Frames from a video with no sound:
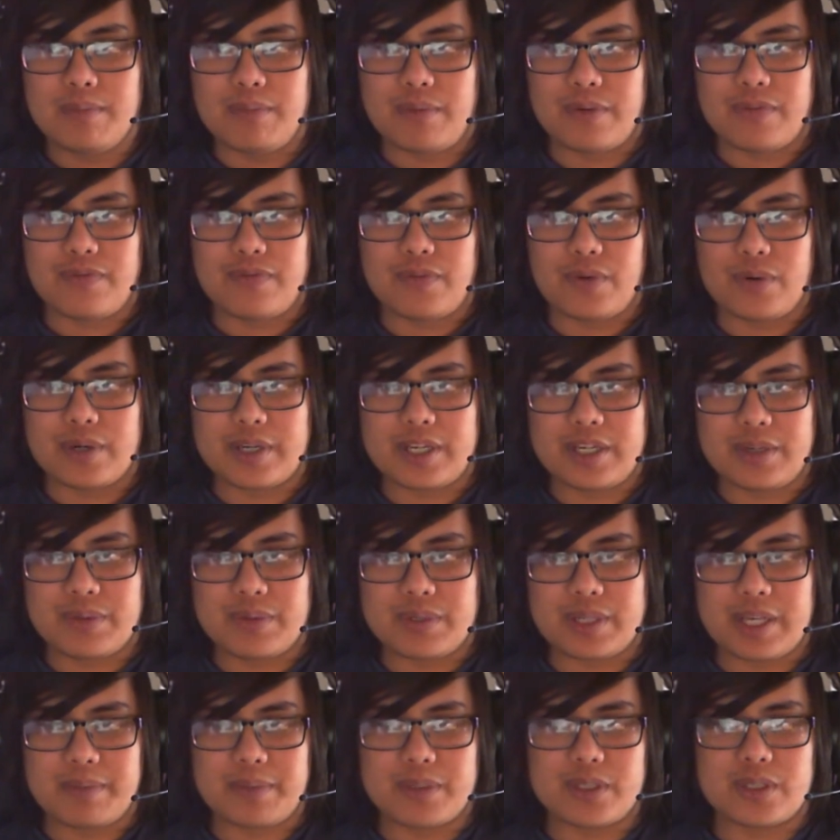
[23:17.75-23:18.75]
before he
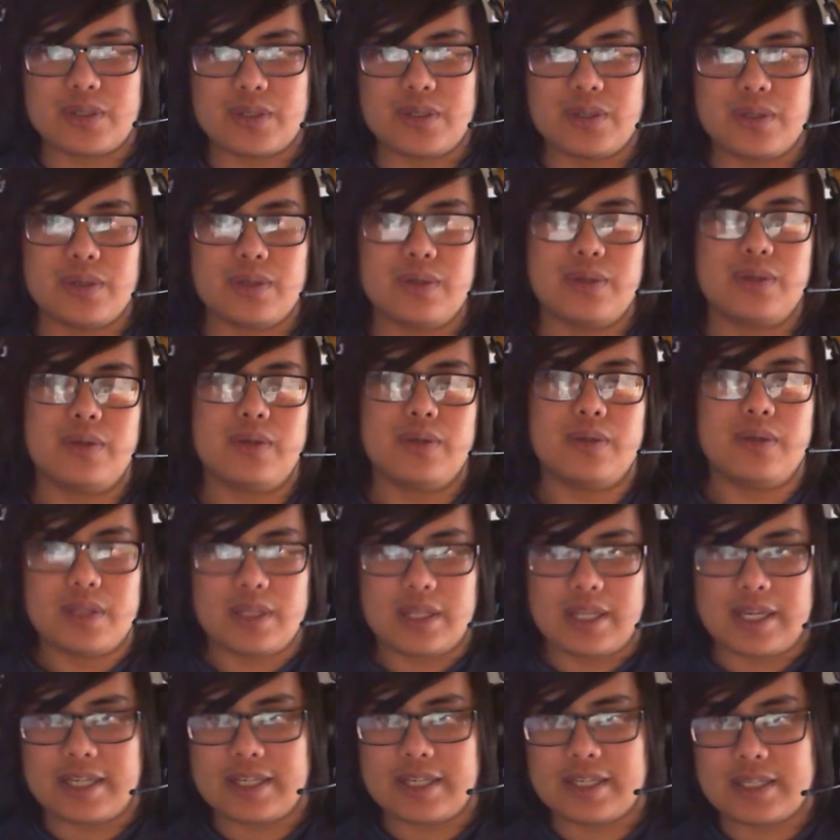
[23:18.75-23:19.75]
was able to
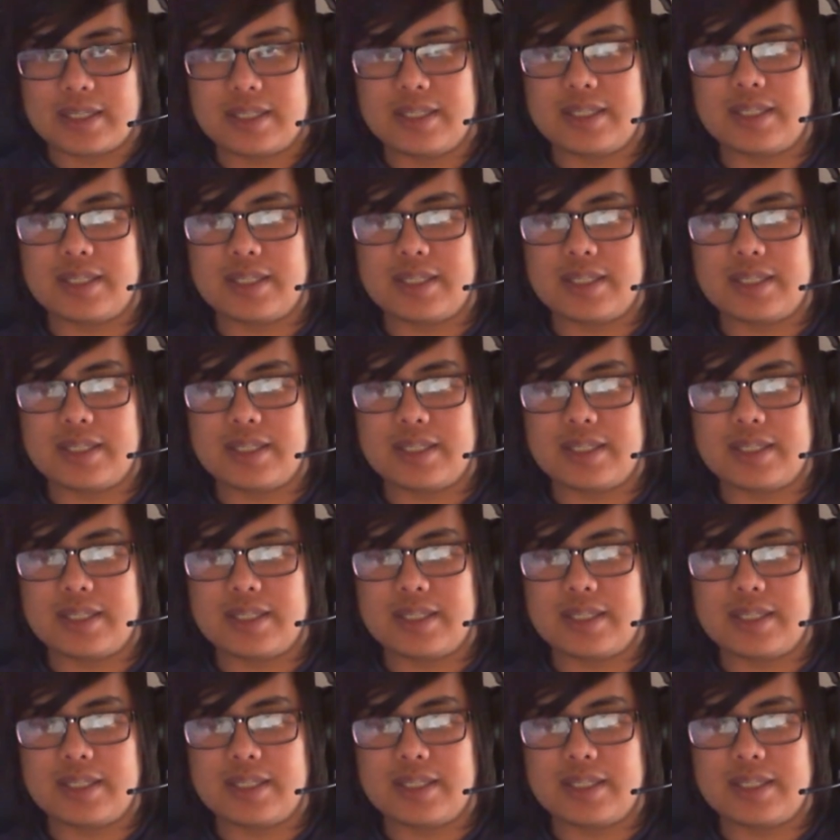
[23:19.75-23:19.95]
like